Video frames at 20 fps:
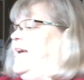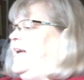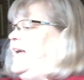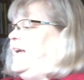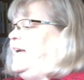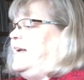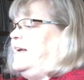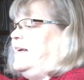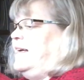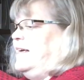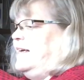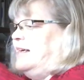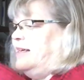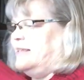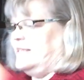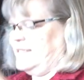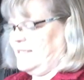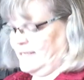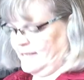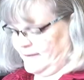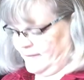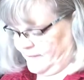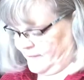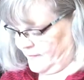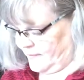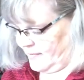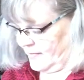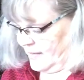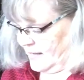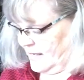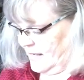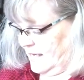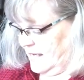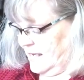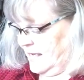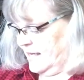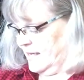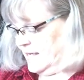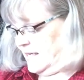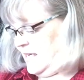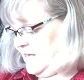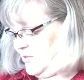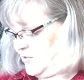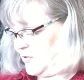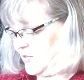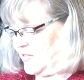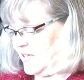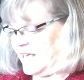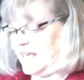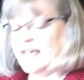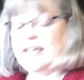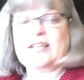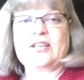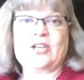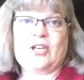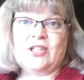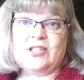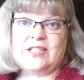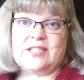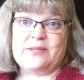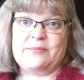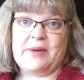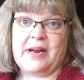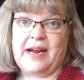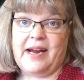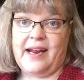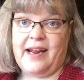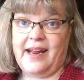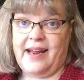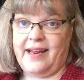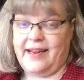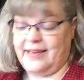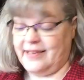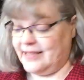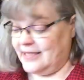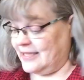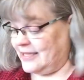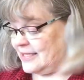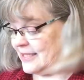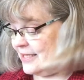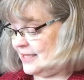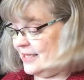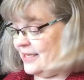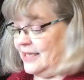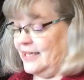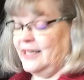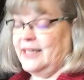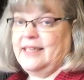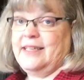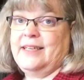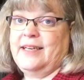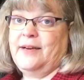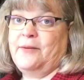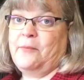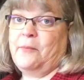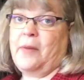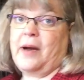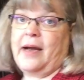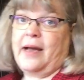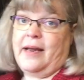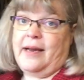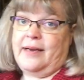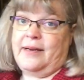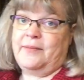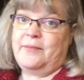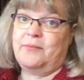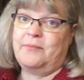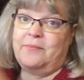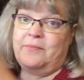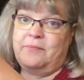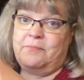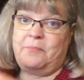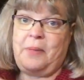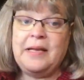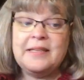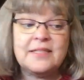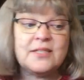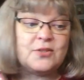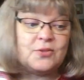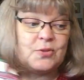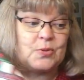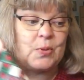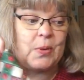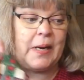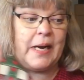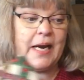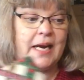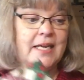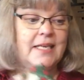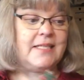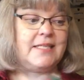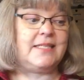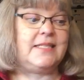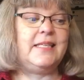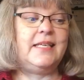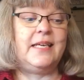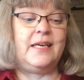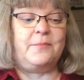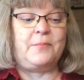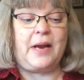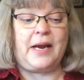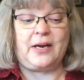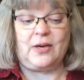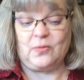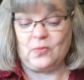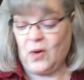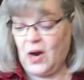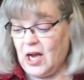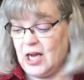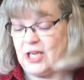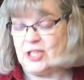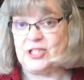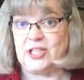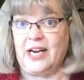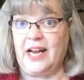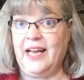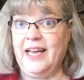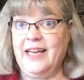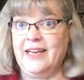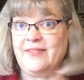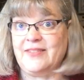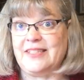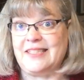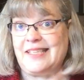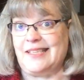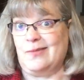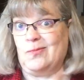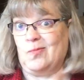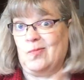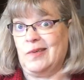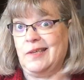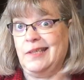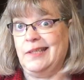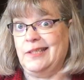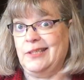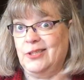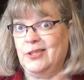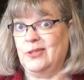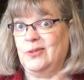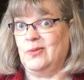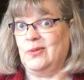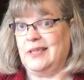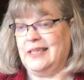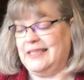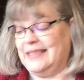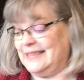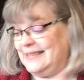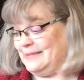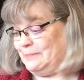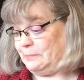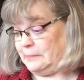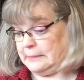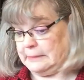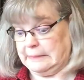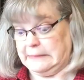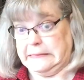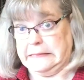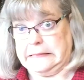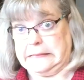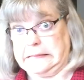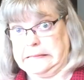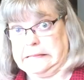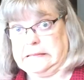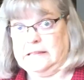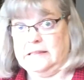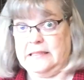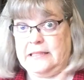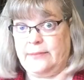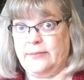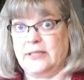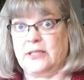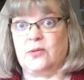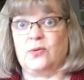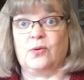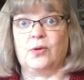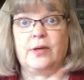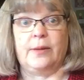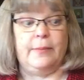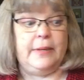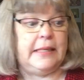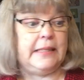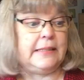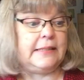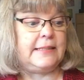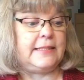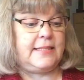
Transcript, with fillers: And the other thing that occurred to me is my pencil tree is sitting in my garage and I haven't done one new um, Christmas ornament.